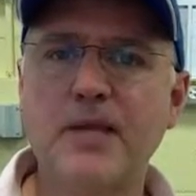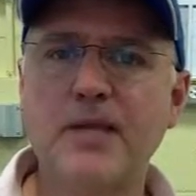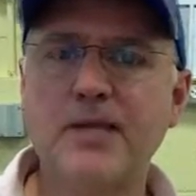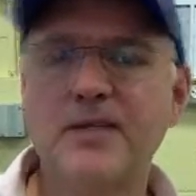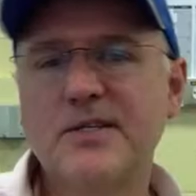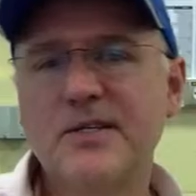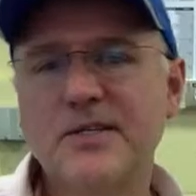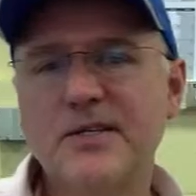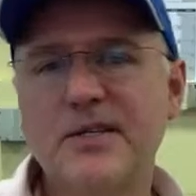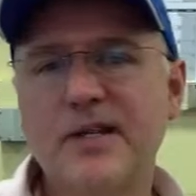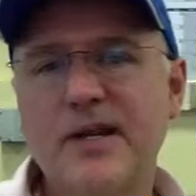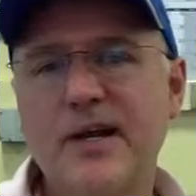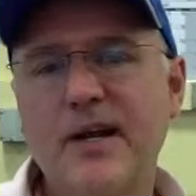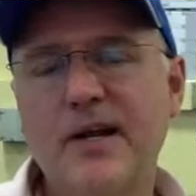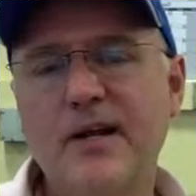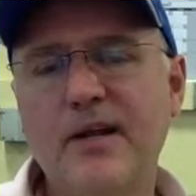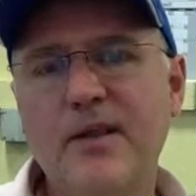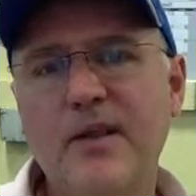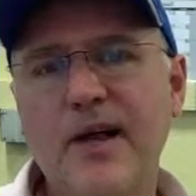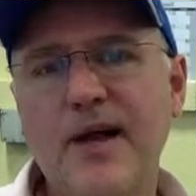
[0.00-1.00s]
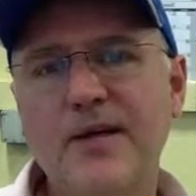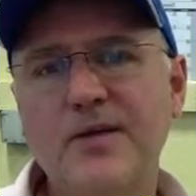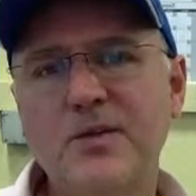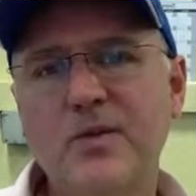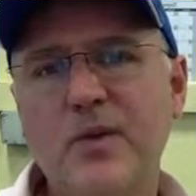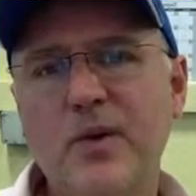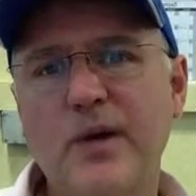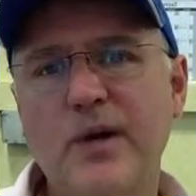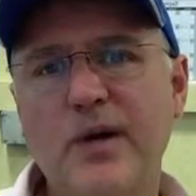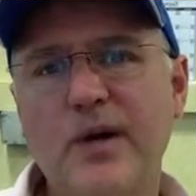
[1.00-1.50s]
This isn't the kind of class
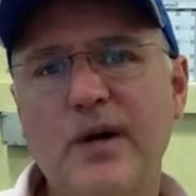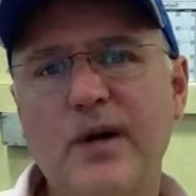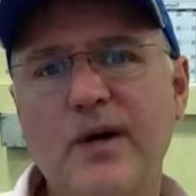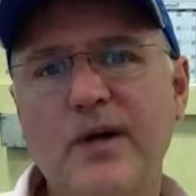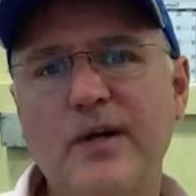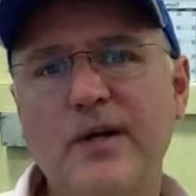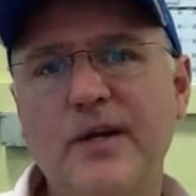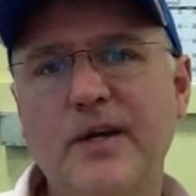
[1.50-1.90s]
where,